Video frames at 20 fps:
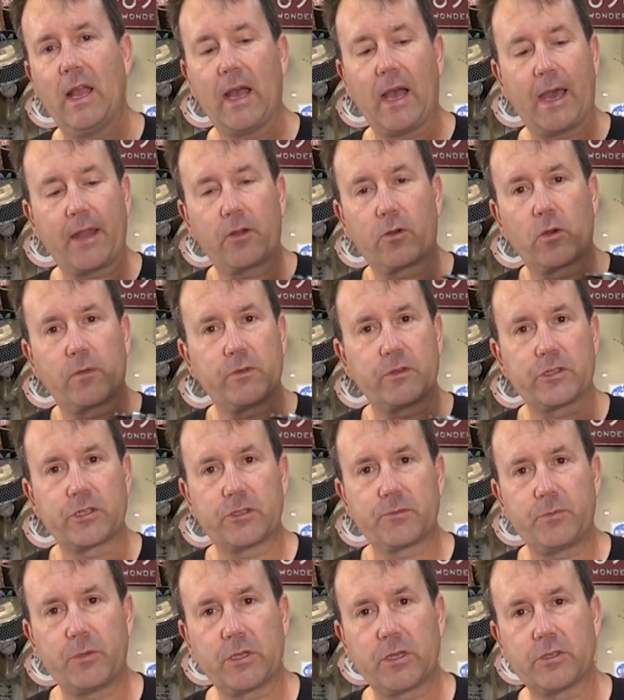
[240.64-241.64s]
I don't know if it's
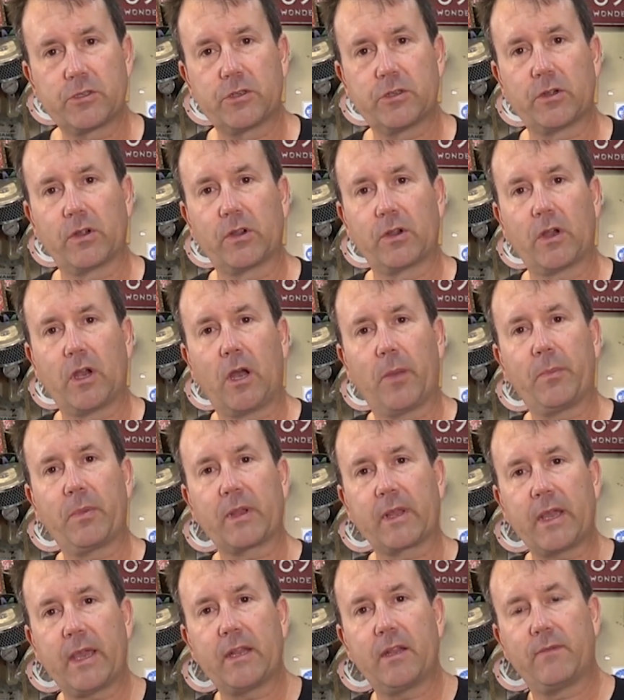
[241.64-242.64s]
just because they're up
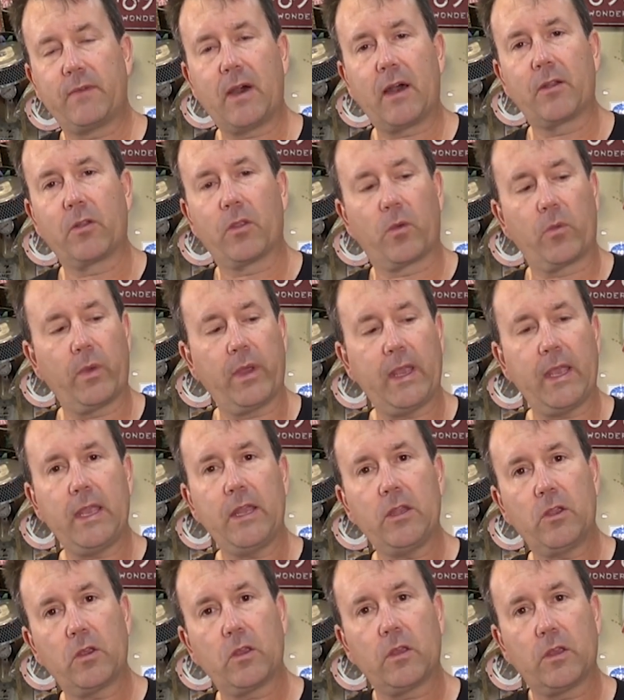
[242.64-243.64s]
and kind of out of the way
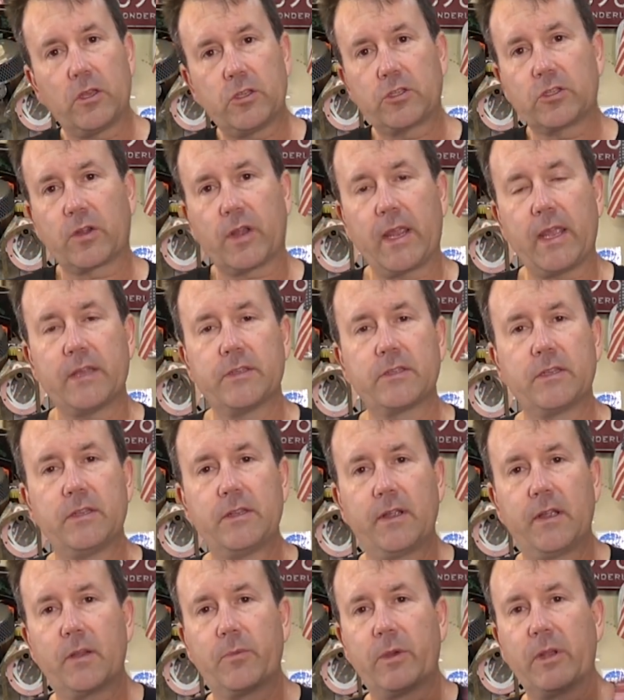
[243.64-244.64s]
and you can get your hands in
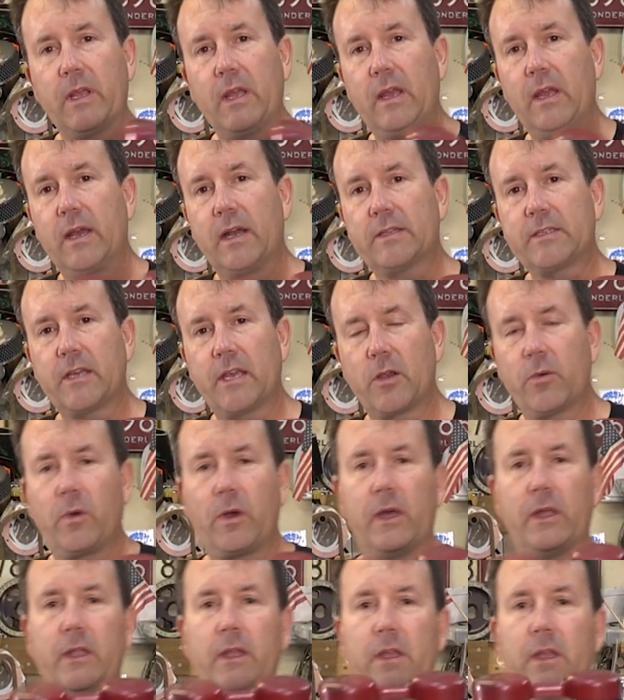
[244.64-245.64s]
there, but I tell you
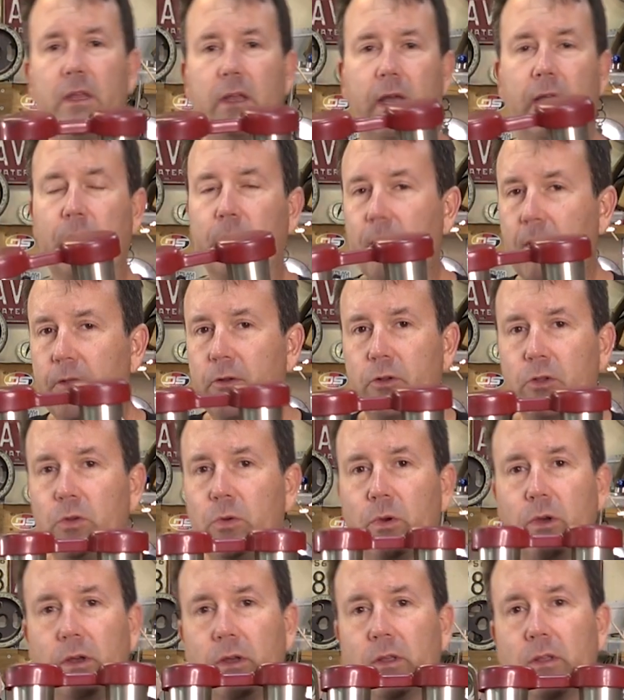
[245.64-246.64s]
what, I'd rather
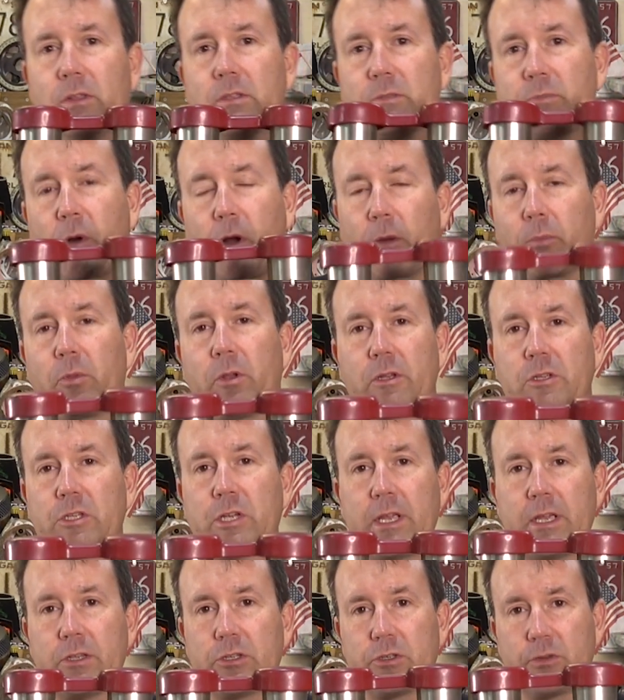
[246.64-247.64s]
do a spark plug
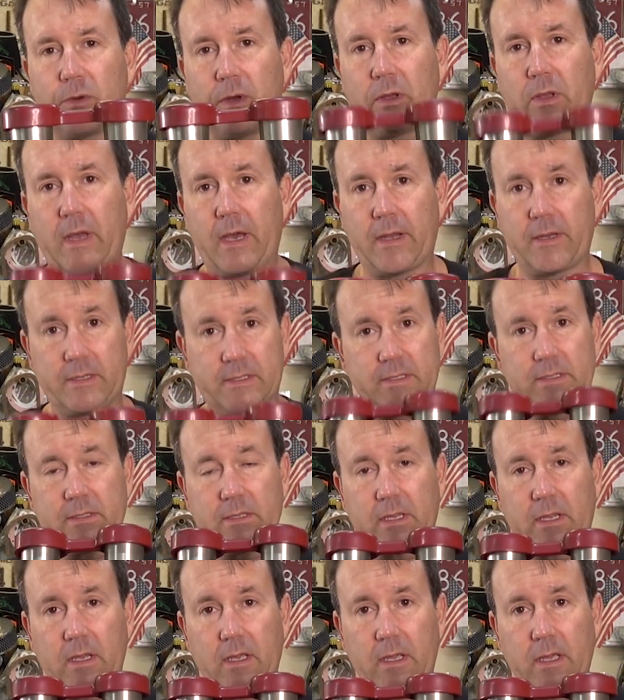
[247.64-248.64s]
change on an
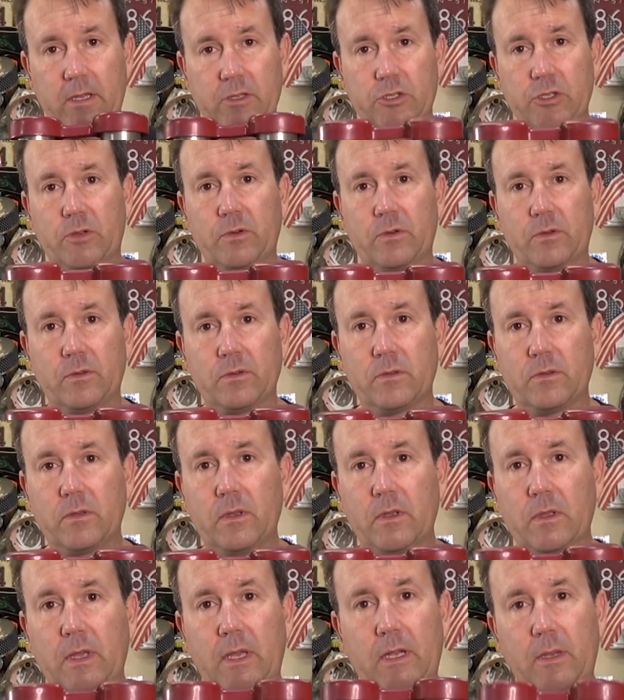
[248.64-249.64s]
engine
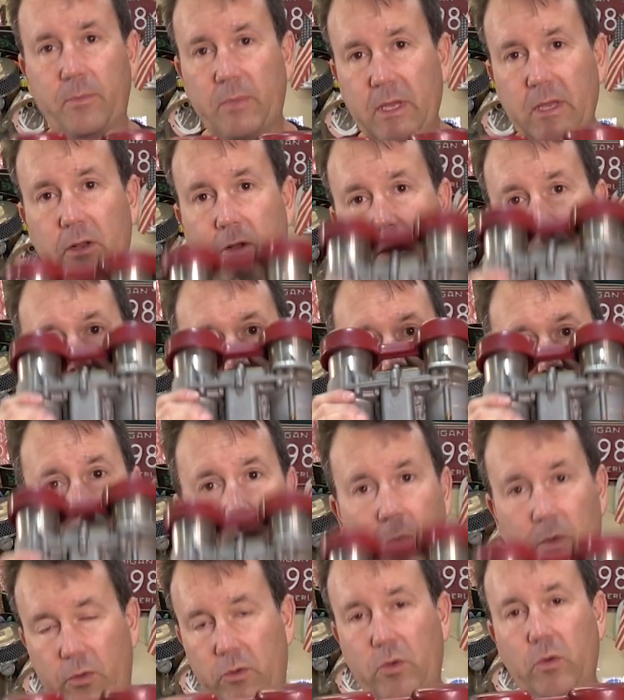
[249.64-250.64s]
in a Beetle
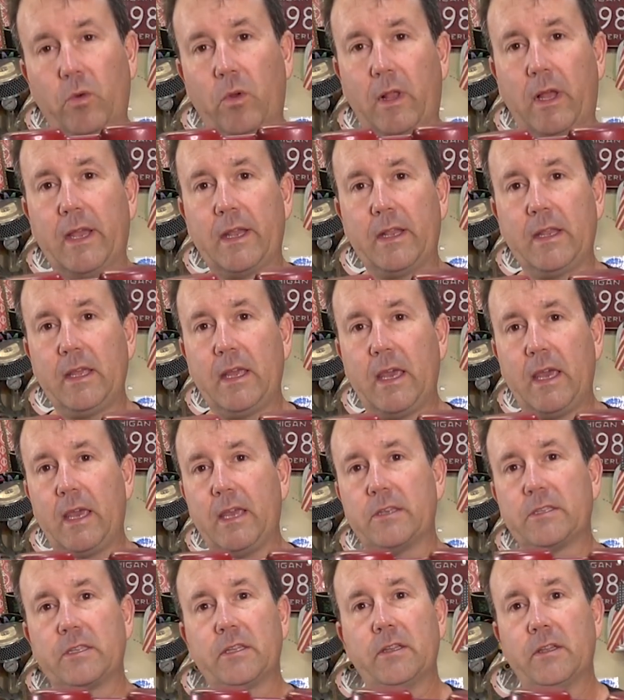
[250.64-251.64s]
with dual
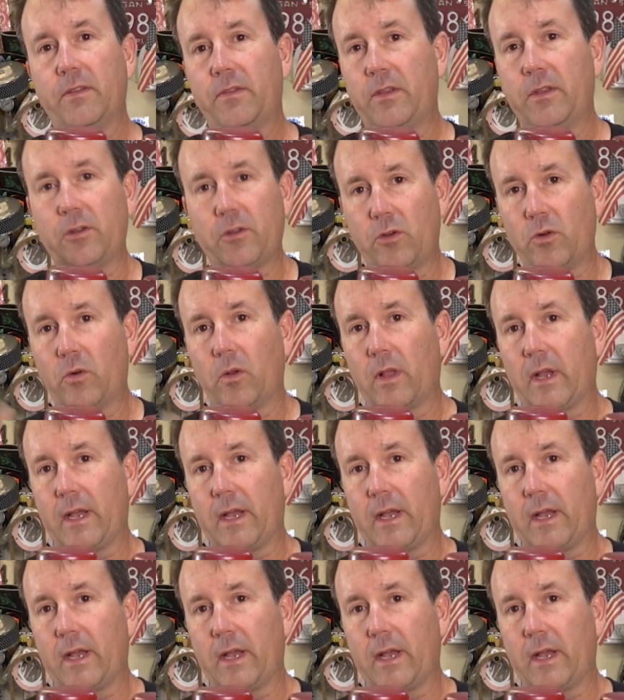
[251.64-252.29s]
IDAs than a dual